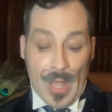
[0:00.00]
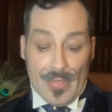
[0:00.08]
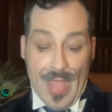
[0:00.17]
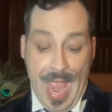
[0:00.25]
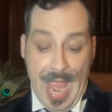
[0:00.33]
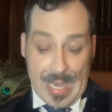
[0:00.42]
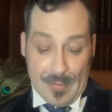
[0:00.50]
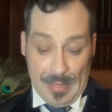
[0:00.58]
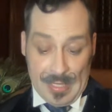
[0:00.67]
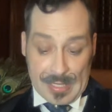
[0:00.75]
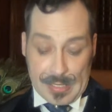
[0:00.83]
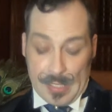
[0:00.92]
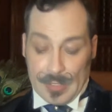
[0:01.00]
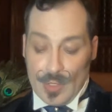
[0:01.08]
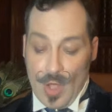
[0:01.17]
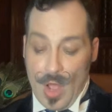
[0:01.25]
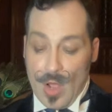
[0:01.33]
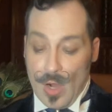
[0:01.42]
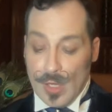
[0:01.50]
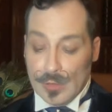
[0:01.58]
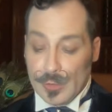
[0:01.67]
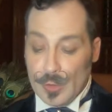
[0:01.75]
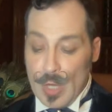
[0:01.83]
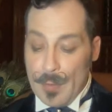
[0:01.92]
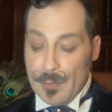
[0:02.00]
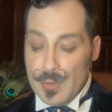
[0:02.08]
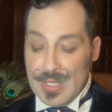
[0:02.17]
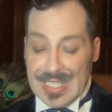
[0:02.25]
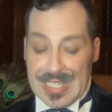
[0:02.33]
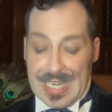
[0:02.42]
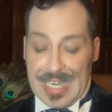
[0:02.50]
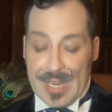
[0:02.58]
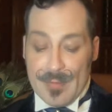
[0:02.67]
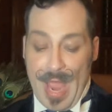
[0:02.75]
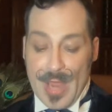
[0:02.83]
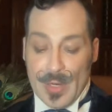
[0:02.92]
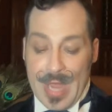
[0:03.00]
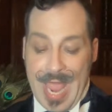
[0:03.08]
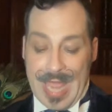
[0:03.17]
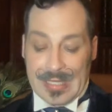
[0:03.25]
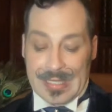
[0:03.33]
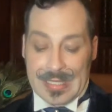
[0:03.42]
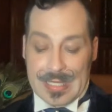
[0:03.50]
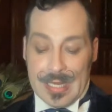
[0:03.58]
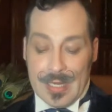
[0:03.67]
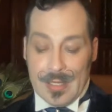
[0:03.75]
The hangman's son-in-law hauled her up to the ceiling by her hands.